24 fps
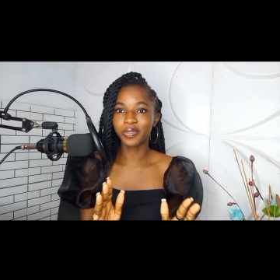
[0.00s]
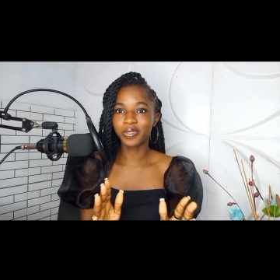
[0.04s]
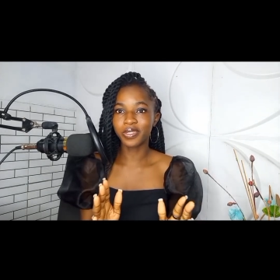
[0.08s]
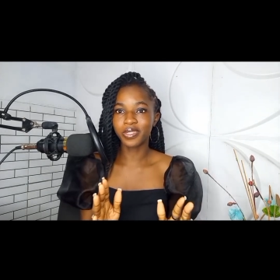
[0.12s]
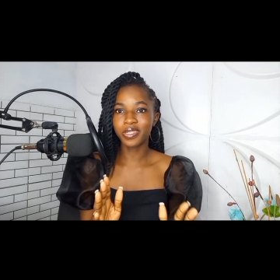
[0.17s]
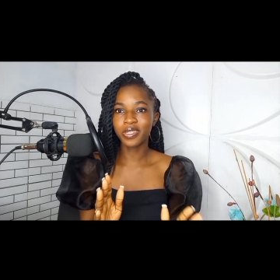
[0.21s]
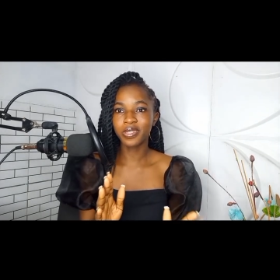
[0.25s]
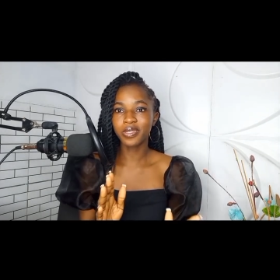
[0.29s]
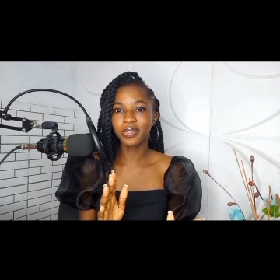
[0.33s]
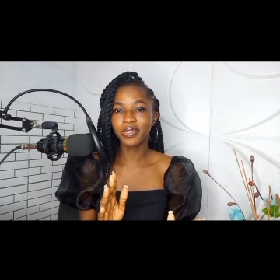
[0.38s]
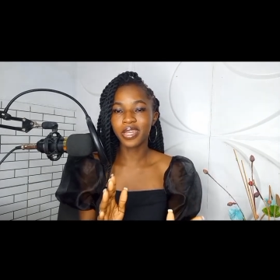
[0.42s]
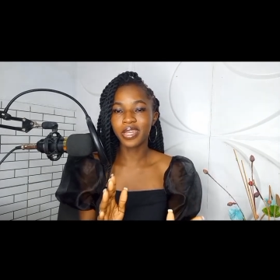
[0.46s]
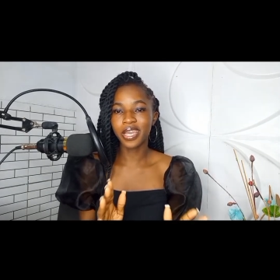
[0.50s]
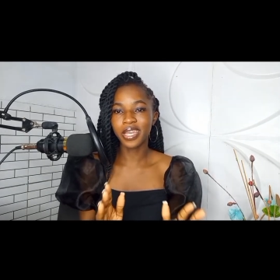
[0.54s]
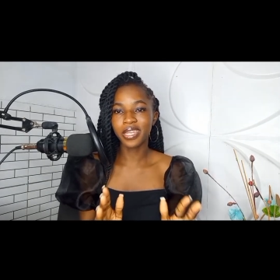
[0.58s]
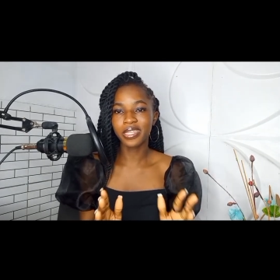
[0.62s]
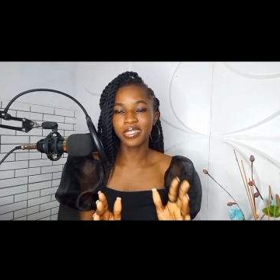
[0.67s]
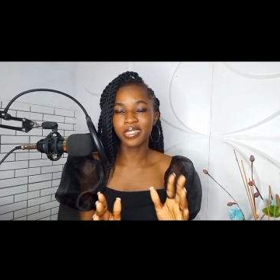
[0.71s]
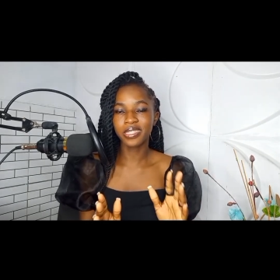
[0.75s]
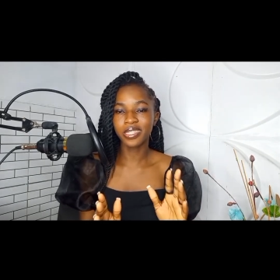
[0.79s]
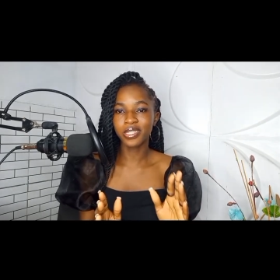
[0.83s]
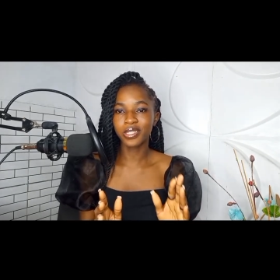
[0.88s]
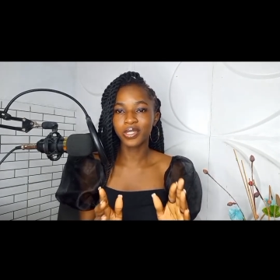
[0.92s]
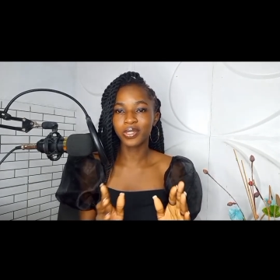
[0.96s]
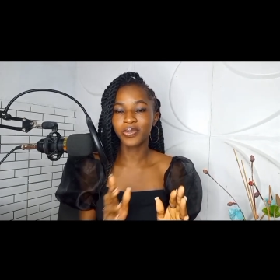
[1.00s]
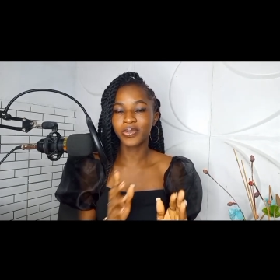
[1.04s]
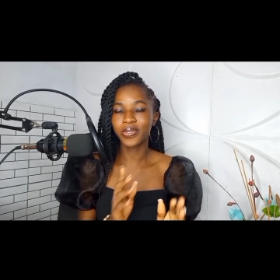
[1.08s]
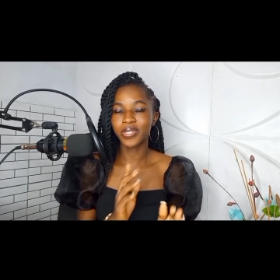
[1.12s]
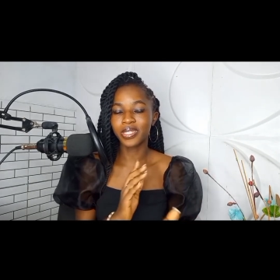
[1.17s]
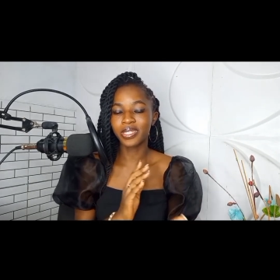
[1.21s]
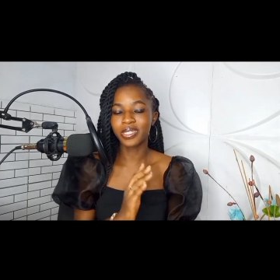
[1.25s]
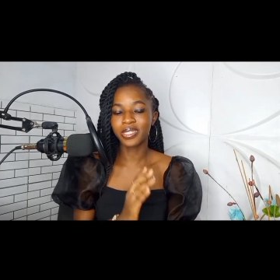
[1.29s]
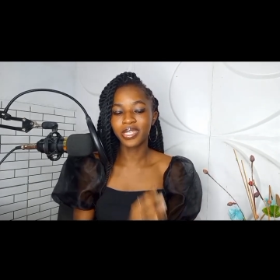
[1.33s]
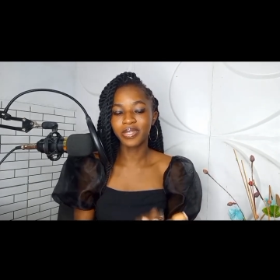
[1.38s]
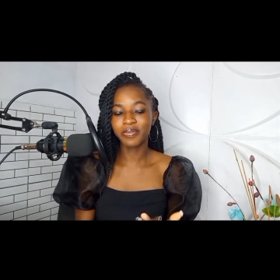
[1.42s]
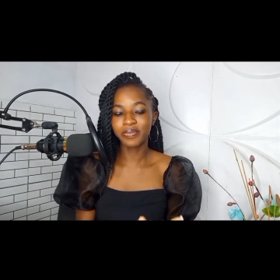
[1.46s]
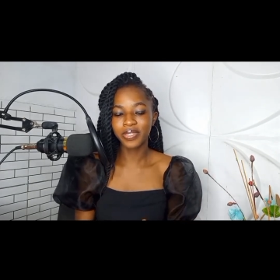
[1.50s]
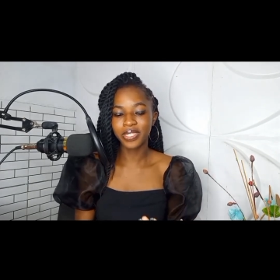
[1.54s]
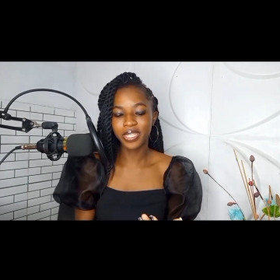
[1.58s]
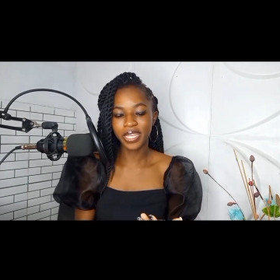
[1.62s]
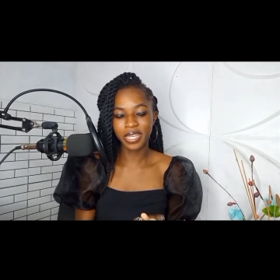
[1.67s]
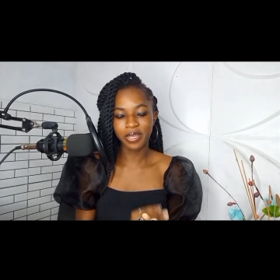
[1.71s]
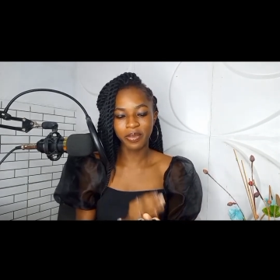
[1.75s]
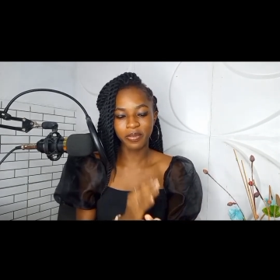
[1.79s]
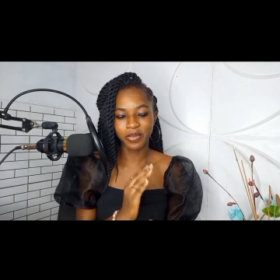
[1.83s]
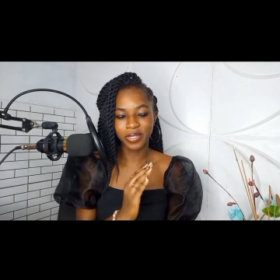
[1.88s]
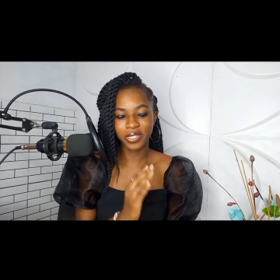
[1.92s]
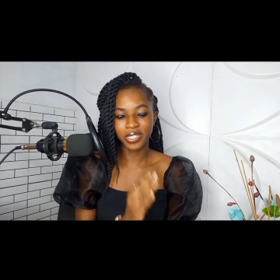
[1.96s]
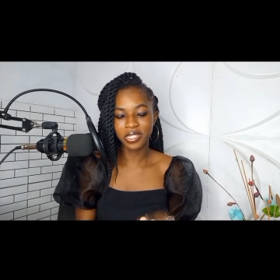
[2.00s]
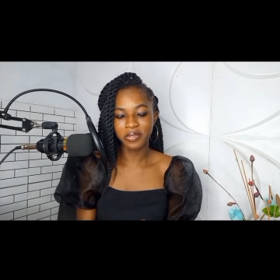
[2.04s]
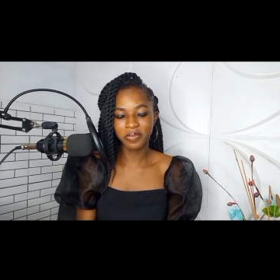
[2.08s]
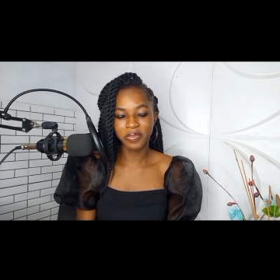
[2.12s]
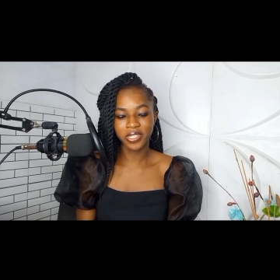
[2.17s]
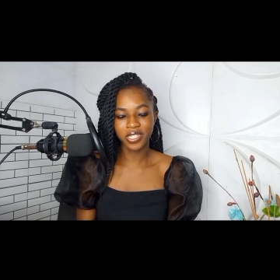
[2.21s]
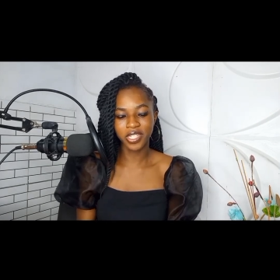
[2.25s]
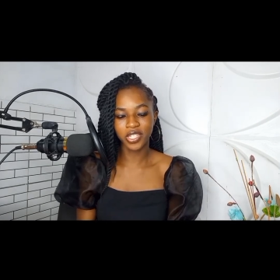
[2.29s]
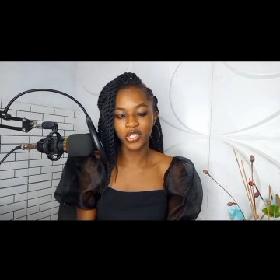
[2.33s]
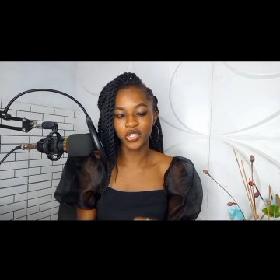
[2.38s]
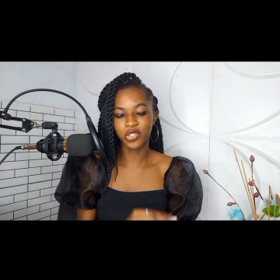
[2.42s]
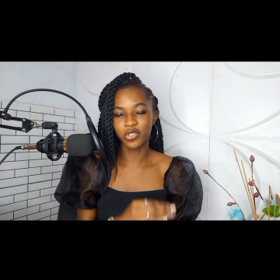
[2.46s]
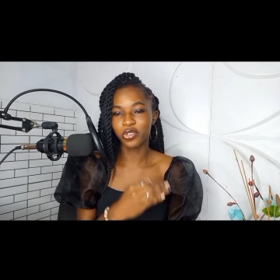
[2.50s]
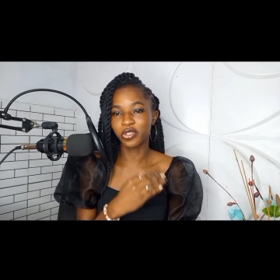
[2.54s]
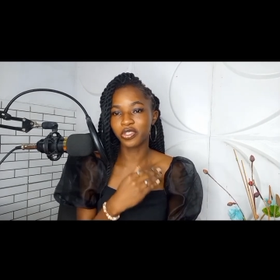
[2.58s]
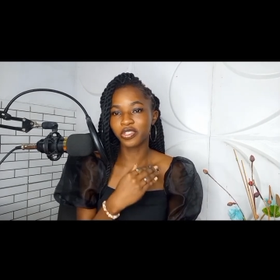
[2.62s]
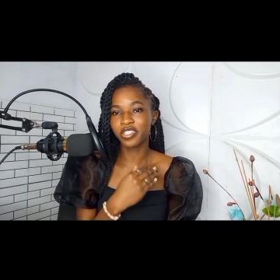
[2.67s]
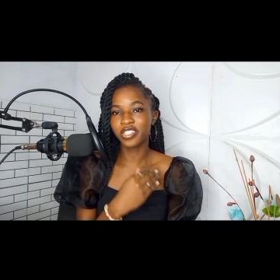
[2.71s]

See you guys next week, same time, same station,